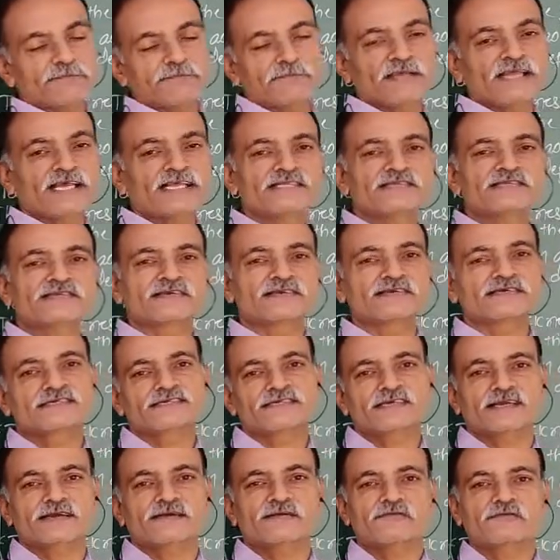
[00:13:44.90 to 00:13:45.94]

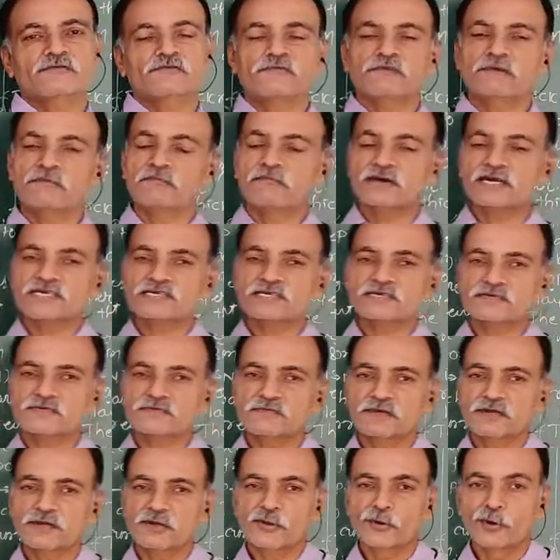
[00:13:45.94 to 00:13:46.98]
junction. We must
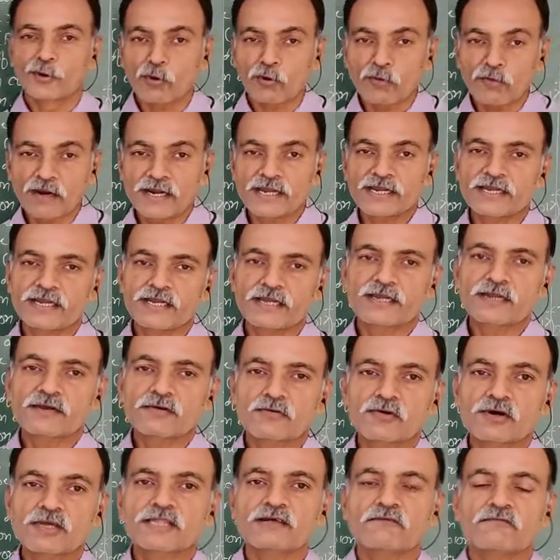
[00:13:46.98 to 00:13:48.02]

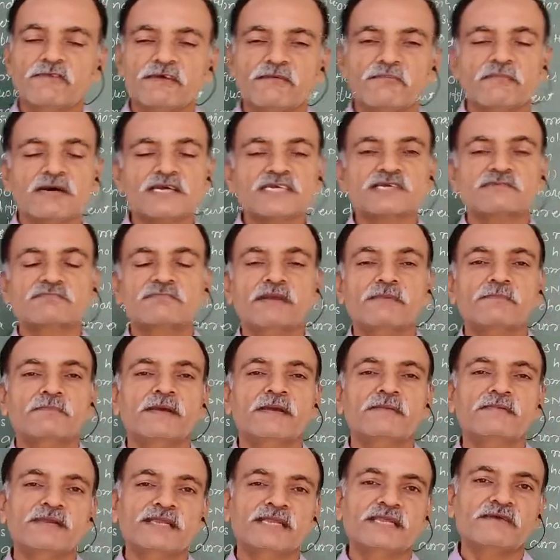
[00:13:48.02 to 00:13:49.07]
we must be
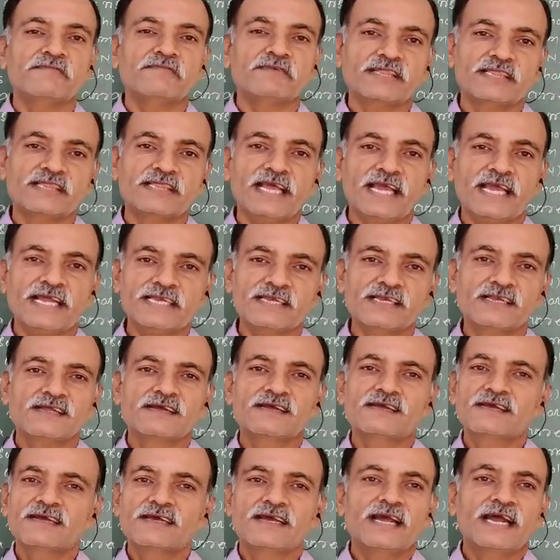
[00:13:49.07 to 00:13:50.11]
familiar with that.
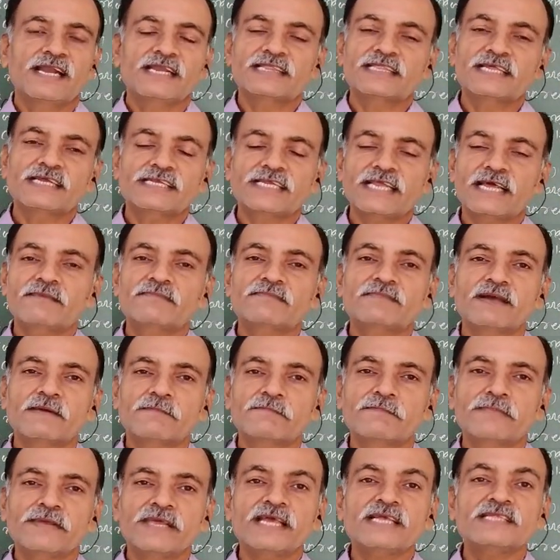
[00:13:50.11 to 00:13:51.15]
At that time, the
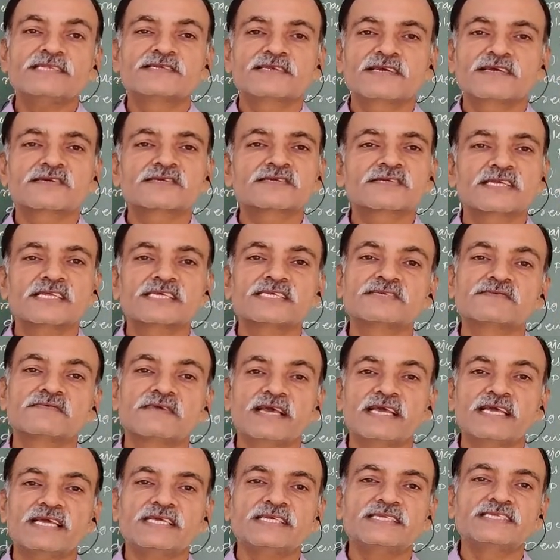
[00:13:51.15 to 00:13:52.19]
p-n junction is very
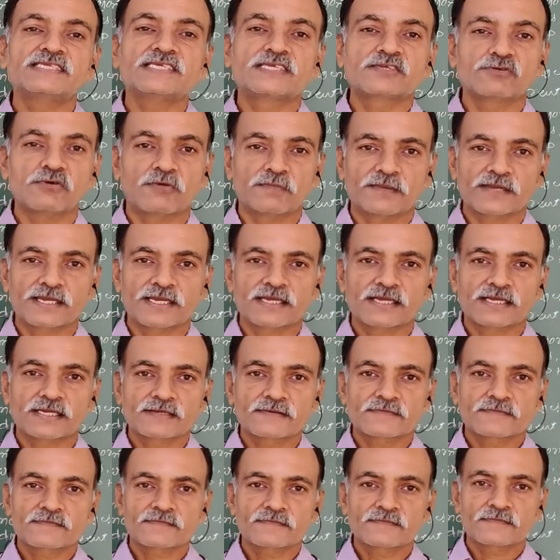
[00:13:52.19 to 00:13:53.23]
easy topic.
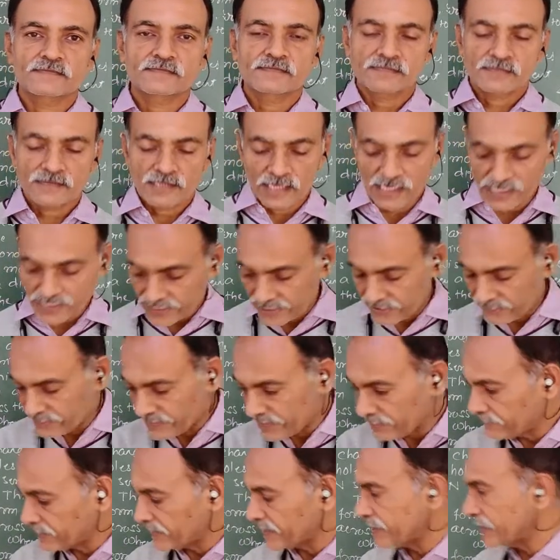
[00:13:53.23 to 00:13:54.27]
Again, we repeat
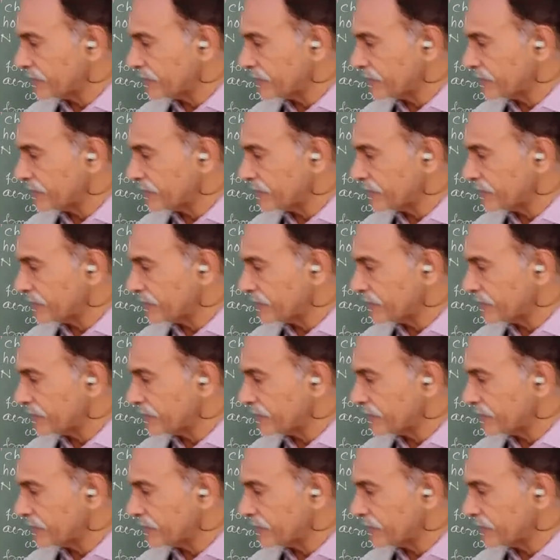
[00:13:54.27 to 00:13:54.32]
it.